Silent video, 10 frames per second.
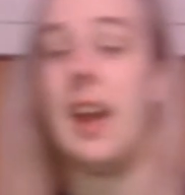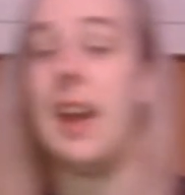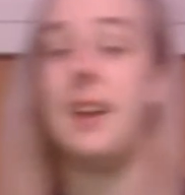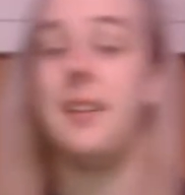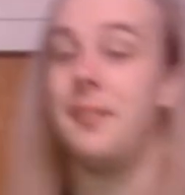
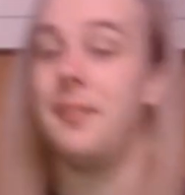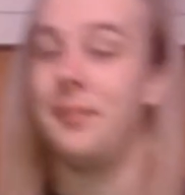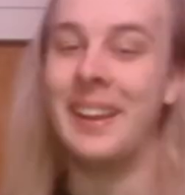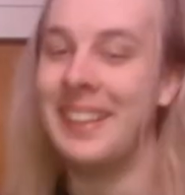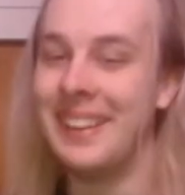And
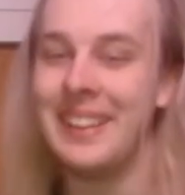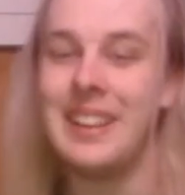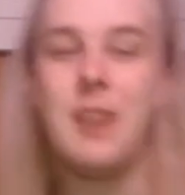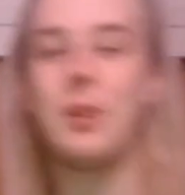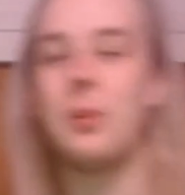
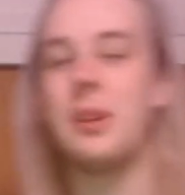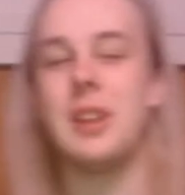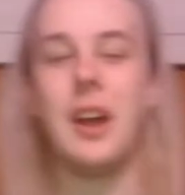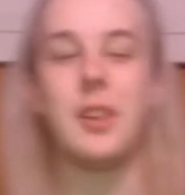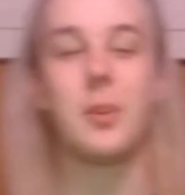even with
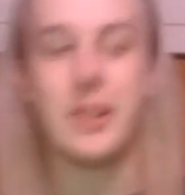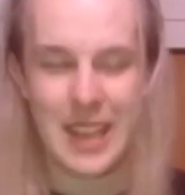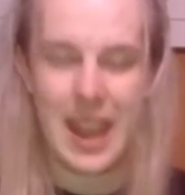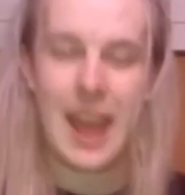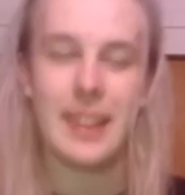the other ones,
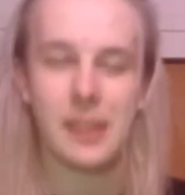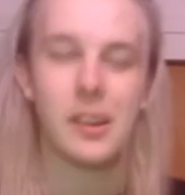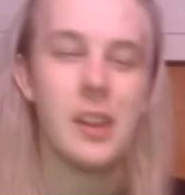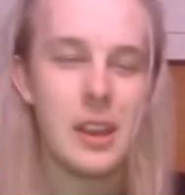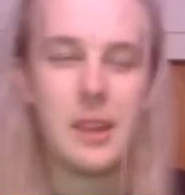I had
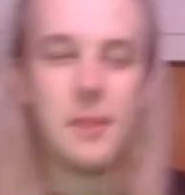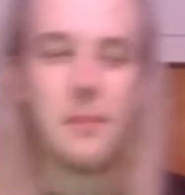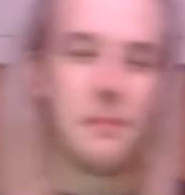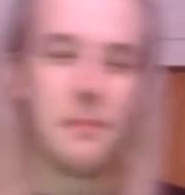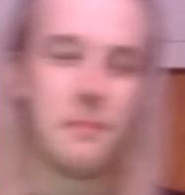like
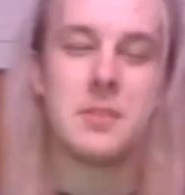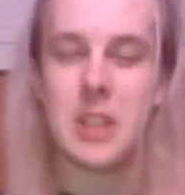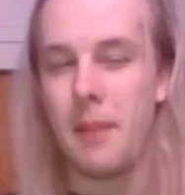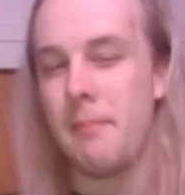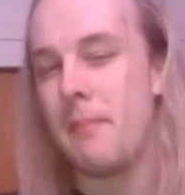
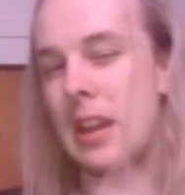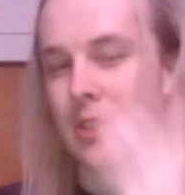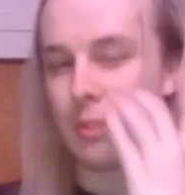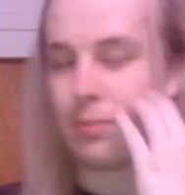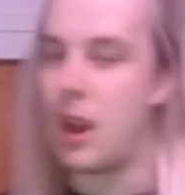some
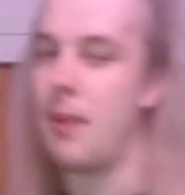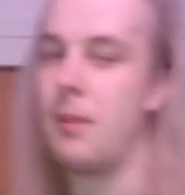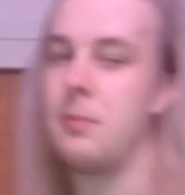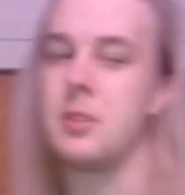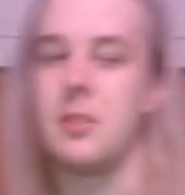major
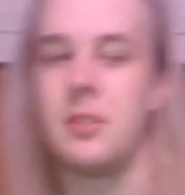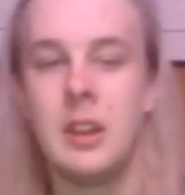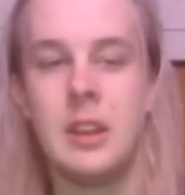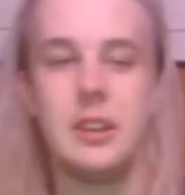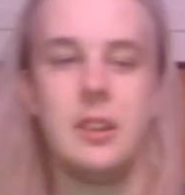problems or,
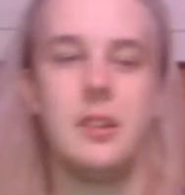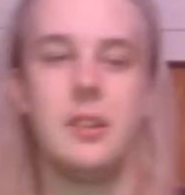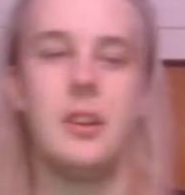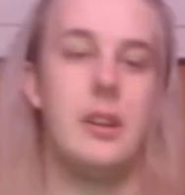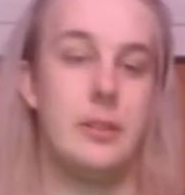
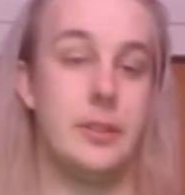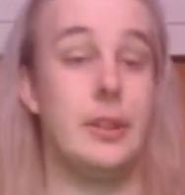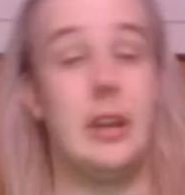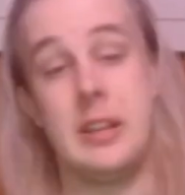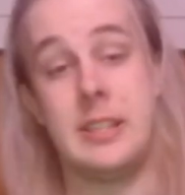
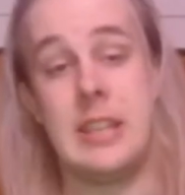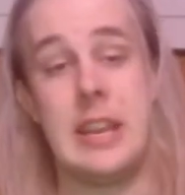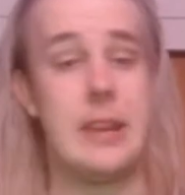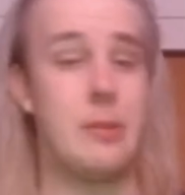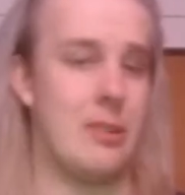a
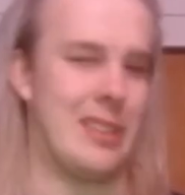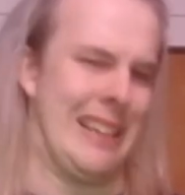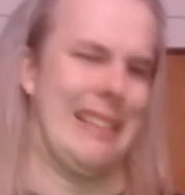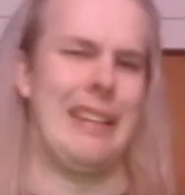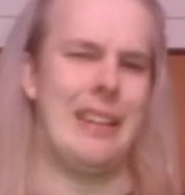scene where I was
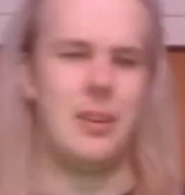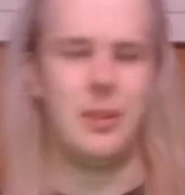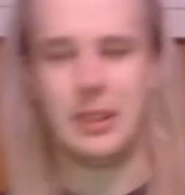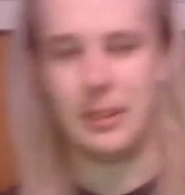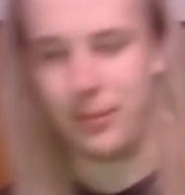like, ugh,
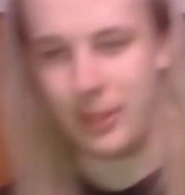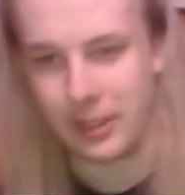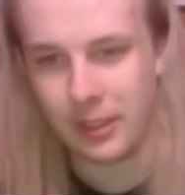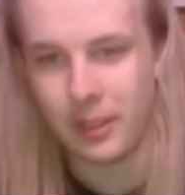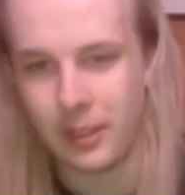what the
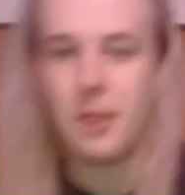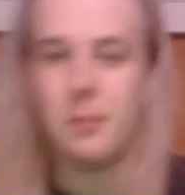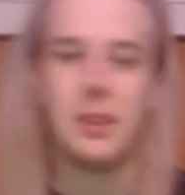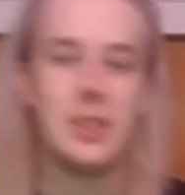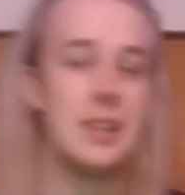fuck?
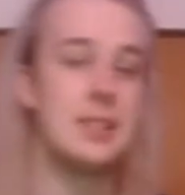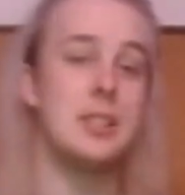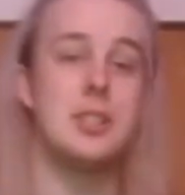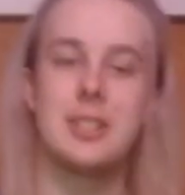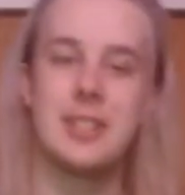But this
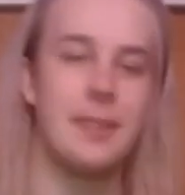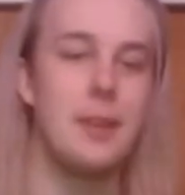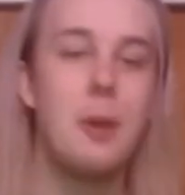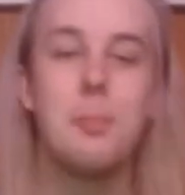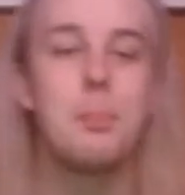is just like,
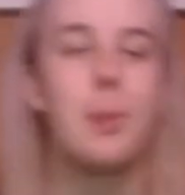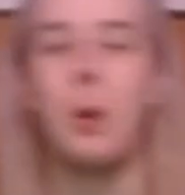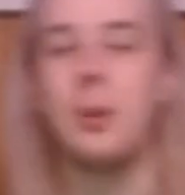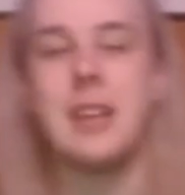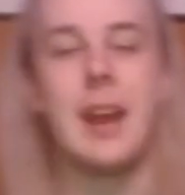nope, the
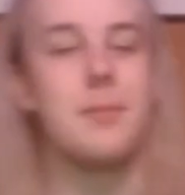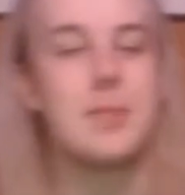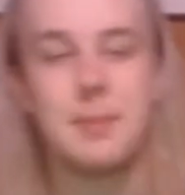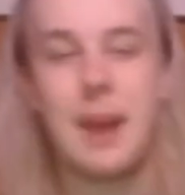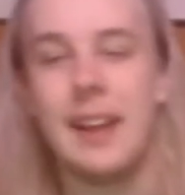whole time
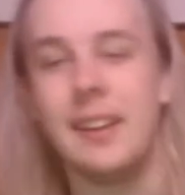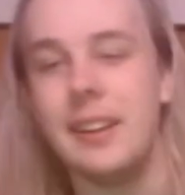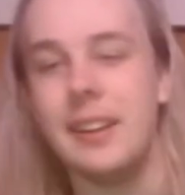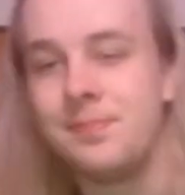smiling.